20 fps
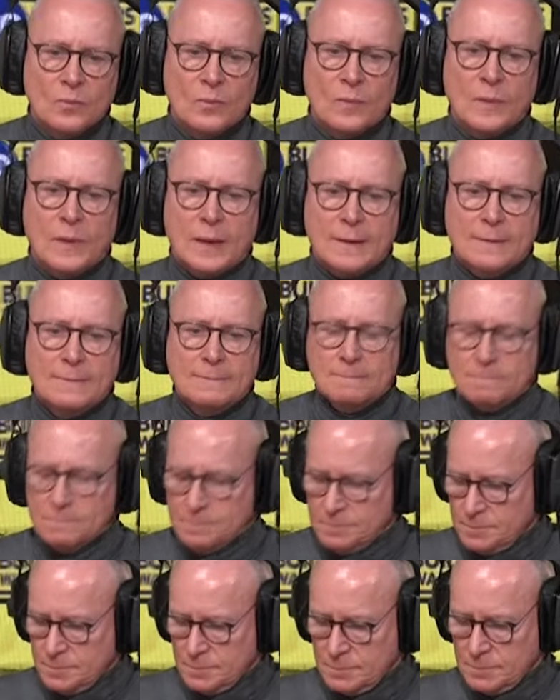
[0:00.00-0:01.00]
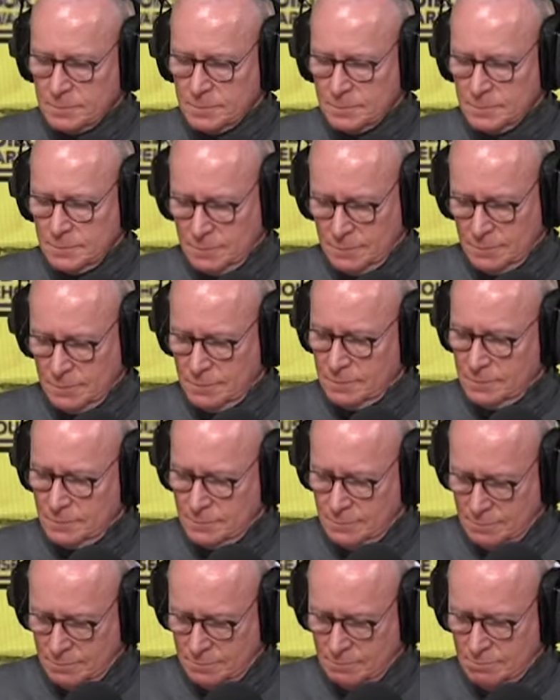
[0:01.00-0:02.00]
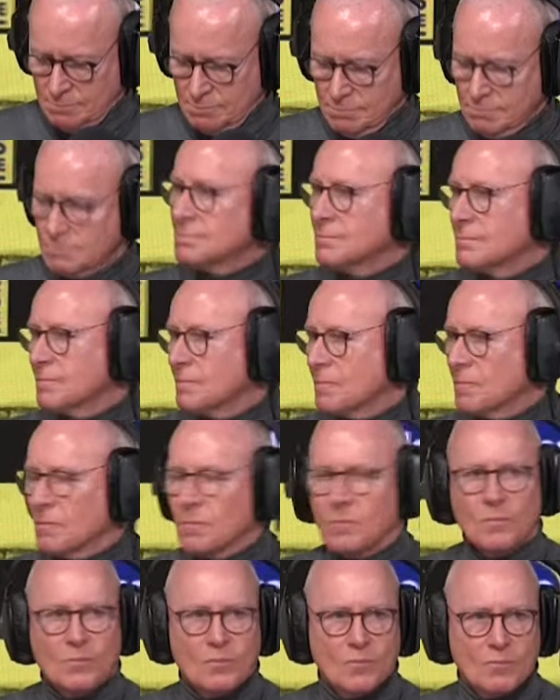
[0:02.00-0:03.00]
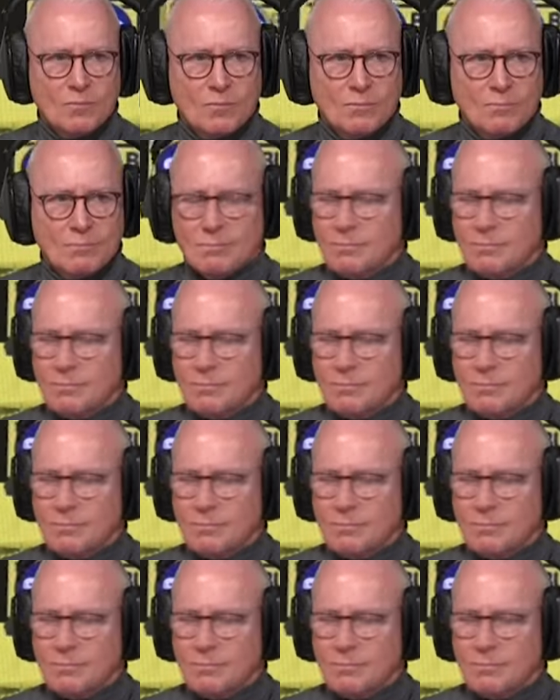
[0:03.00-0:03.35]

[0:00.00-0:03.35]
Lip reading: (silent)